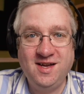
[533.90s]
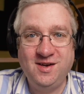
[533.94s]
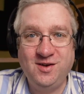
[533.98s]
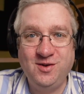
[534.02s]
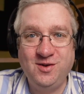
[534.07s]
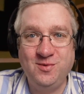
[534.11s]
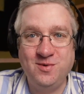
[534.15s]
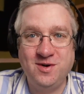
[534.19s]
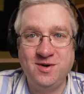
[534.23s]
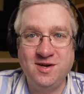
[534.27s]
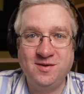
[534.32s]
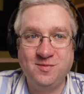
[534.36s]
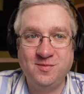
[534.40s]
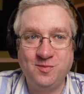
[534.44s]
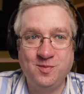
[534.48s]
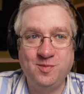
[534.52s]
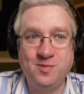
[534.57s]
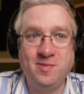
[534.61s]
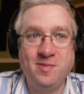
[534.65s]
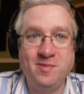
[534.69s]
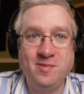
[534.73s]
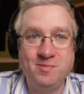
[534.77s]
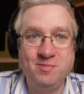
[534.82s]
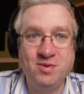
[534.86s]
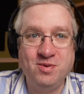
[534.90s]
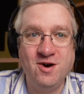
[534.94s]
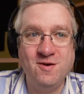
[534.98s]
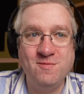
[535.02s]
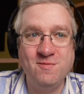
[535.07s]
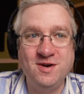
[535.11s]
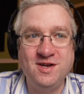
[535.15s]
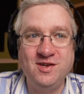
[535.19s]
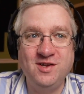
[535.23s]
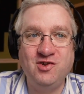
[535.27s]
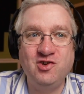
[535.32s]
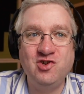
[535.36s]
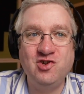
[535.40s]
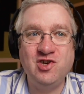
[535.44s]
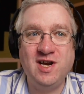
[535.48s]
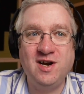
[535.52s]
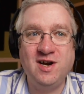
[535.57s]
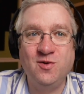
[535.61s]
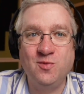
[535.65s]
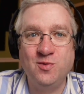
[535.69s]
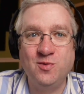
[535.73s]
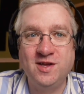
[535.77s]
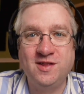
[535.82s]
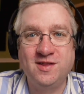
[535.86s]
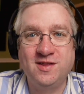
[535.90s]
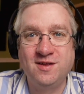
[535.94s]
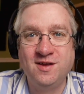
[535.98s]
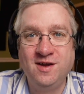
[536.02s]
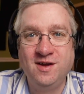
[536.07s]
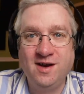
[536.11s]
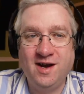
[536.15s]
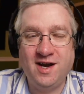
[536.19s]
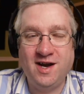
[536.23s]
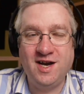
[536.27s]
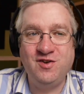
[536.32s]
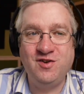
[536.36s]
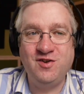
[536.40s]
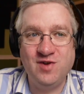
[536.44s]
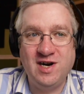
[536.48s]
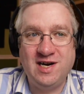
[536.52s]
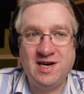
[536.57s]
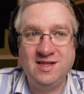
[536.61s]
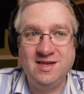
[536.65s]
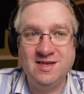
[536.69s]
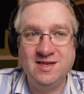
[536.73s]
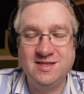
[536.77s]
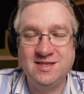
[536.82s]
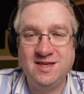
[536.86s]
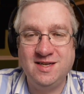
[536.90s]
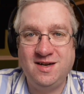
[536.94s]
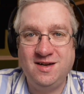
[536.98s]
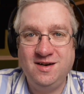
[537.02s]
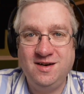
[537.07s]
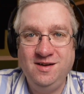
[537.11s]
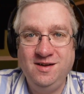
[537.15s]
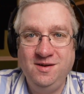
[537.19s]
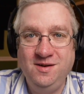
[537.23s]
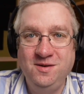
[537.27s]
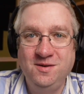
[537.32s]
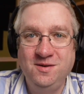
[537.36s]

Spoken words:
to a permanent chair with hydraulics on it.